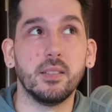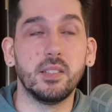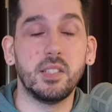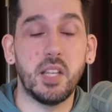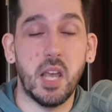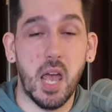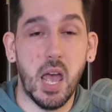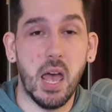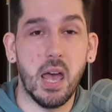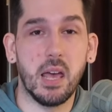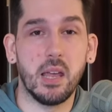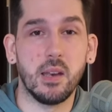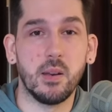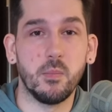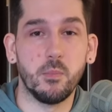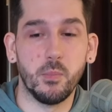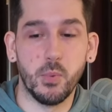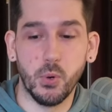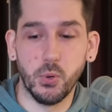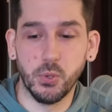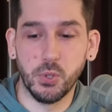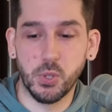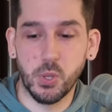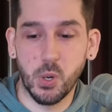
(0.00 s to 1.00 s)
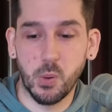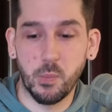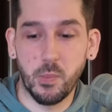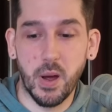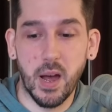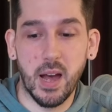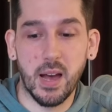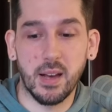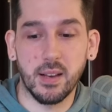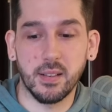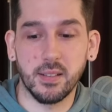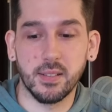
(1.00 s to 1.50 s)
10 booster
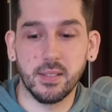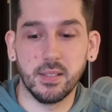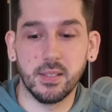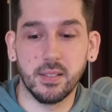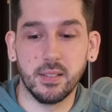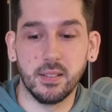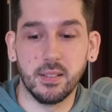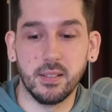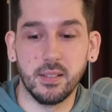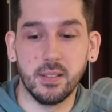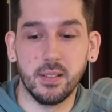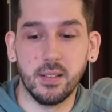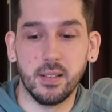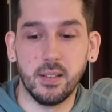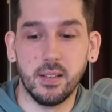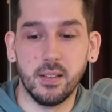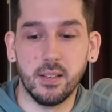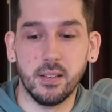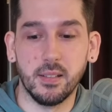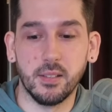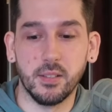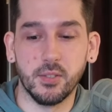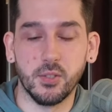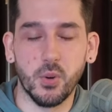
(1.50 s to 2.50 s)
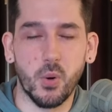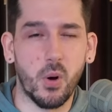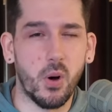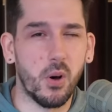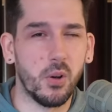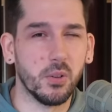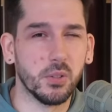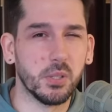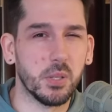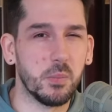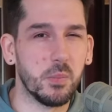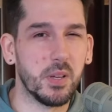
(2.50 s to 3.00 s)
packs. So
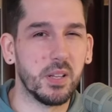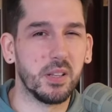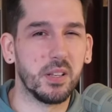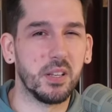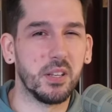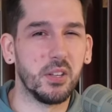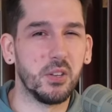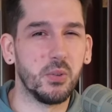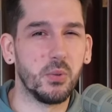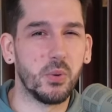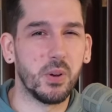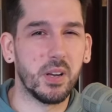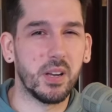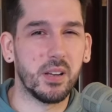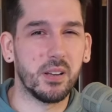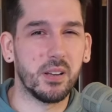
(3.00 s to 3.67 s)
ultimately,